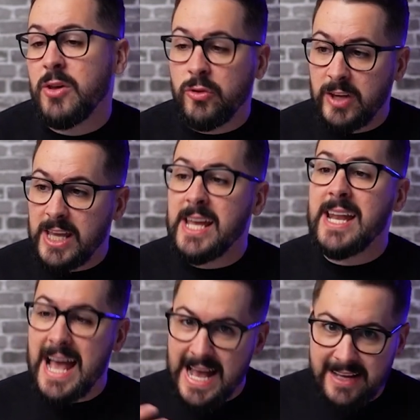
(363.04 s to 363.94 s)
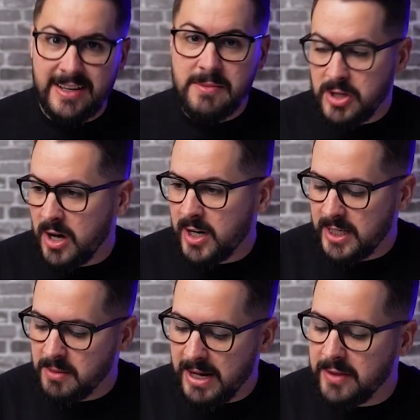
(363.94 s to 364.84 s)
those in as I'm
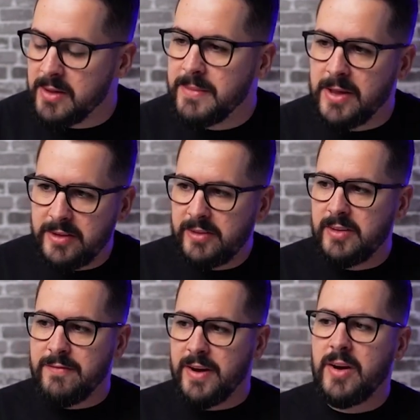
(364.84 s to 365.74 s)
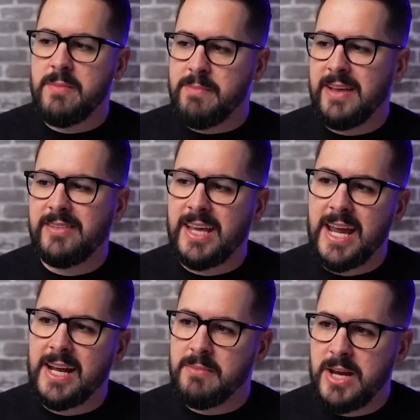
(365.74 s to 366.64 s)
talking about them. Now, this is a very basic
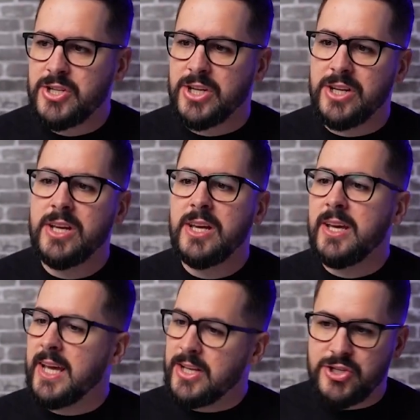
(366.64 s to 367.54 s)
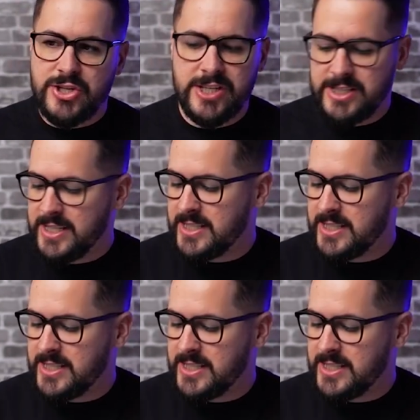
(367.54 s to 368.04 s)
animation. It's just a